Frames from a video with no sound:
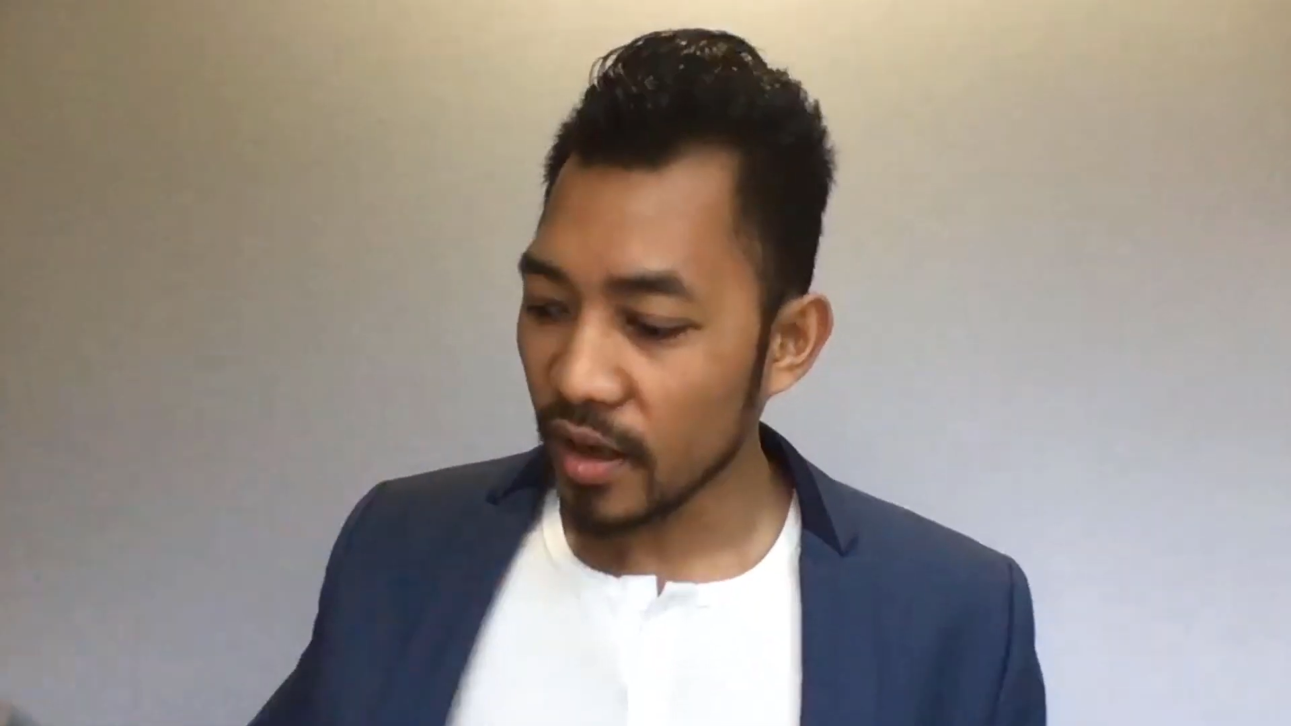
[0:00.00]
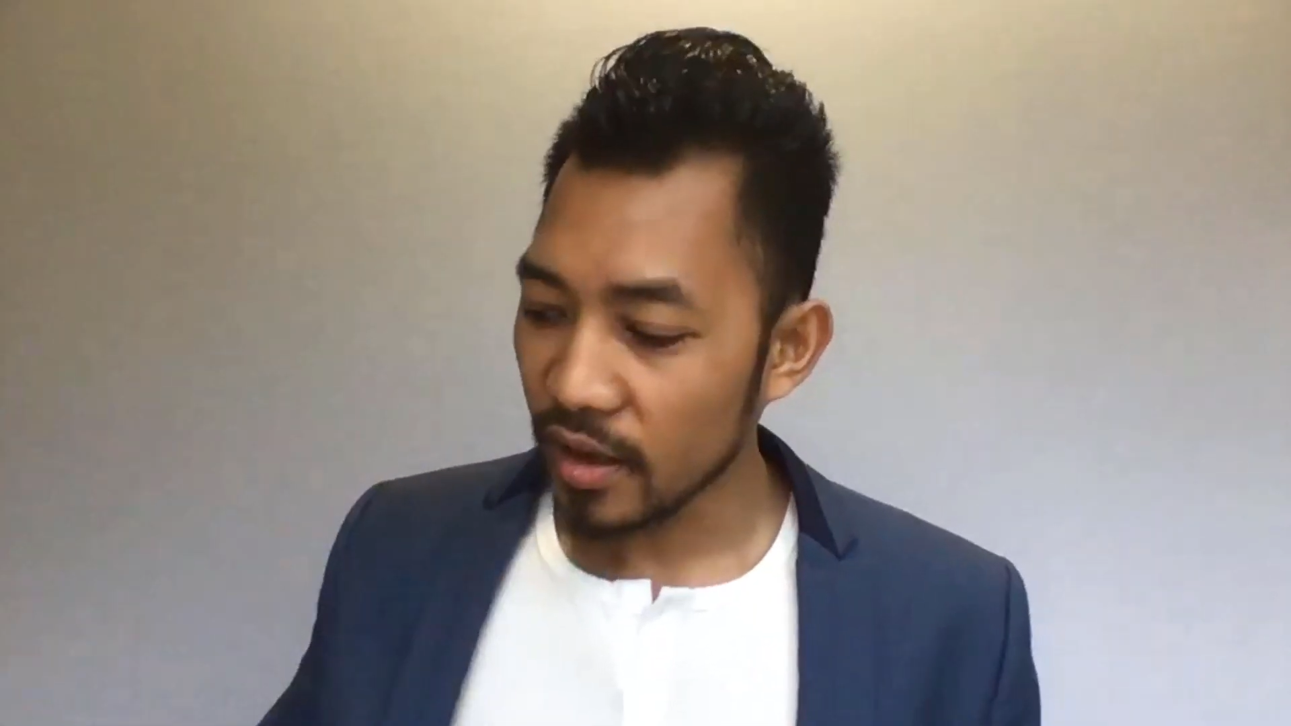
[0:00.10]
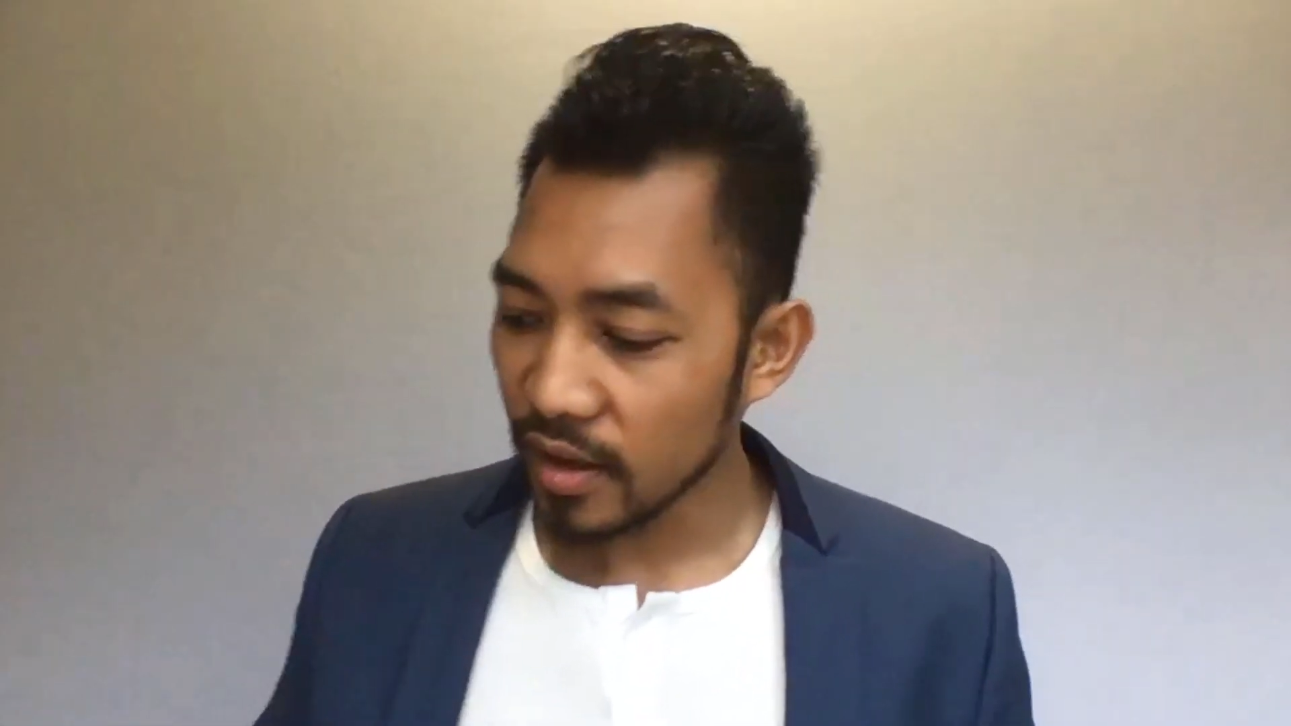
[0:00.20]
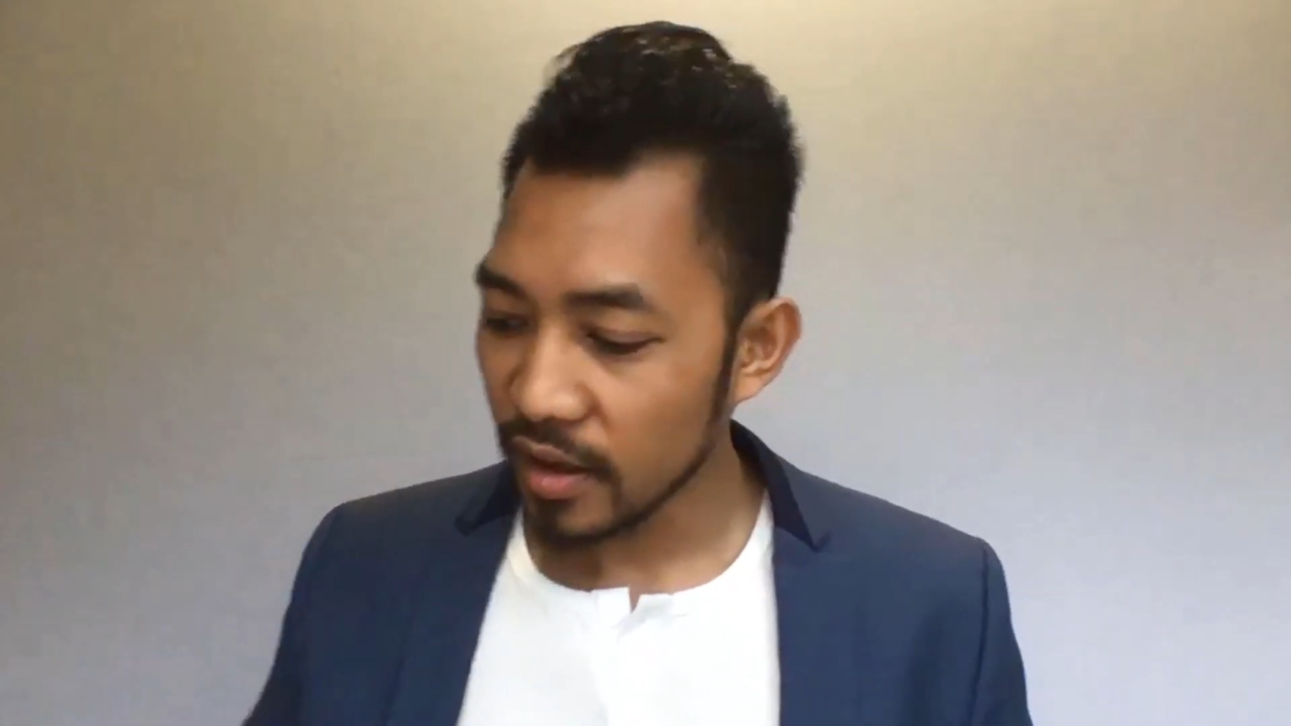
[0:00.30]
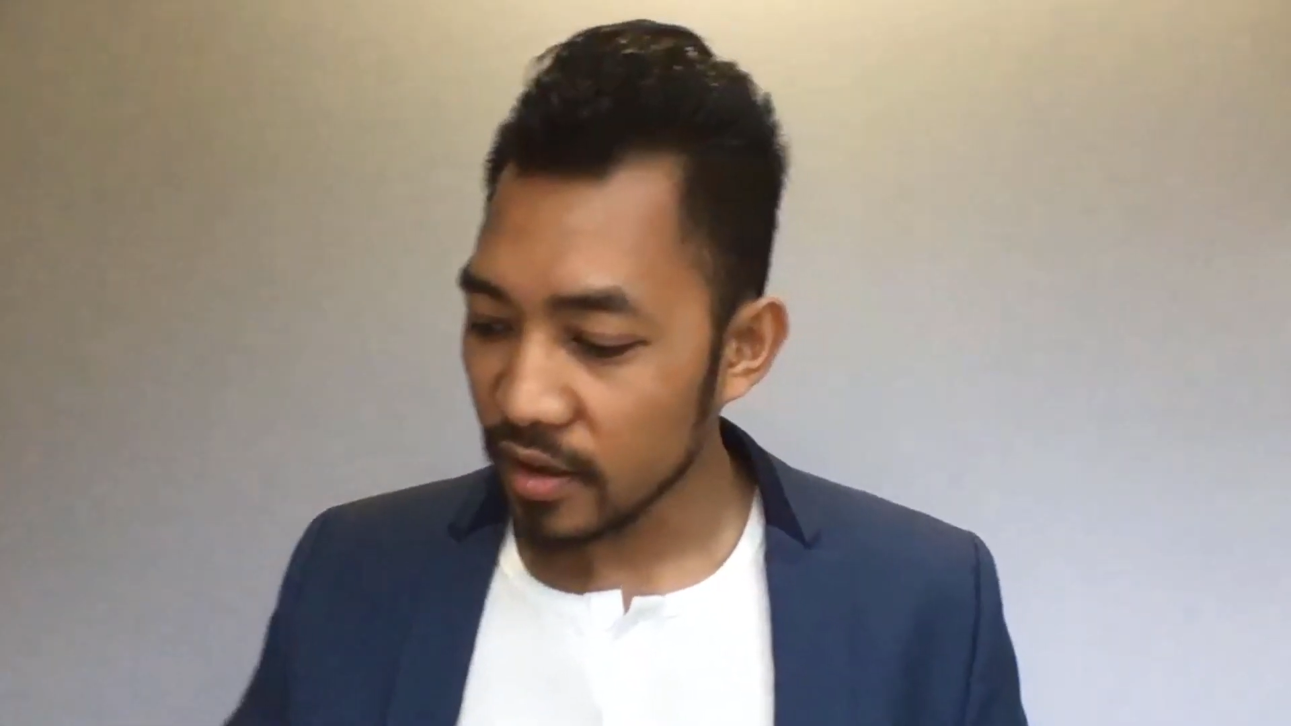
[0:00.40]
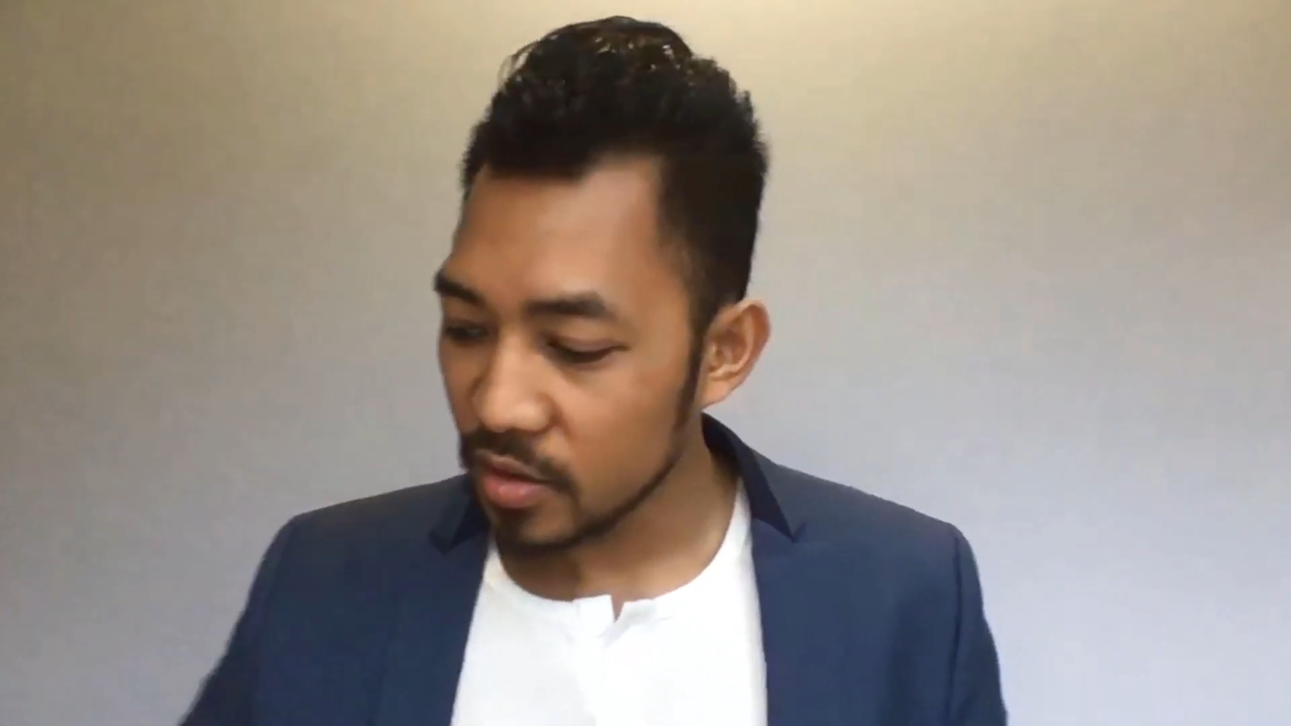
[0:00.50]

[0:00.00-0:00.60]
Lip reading: I like